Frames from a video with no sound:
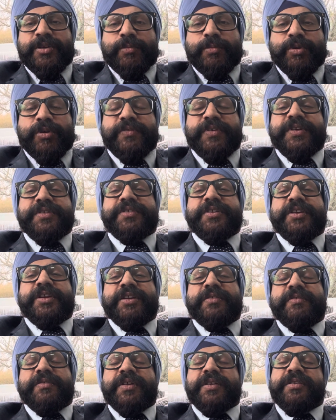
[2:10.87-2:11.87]
Professor
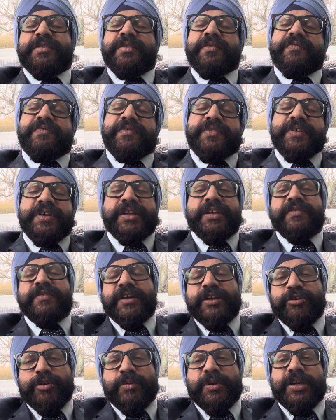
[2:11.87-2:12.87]
gave us some very
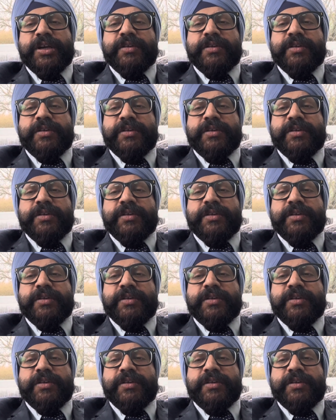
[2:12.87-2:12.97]
valuable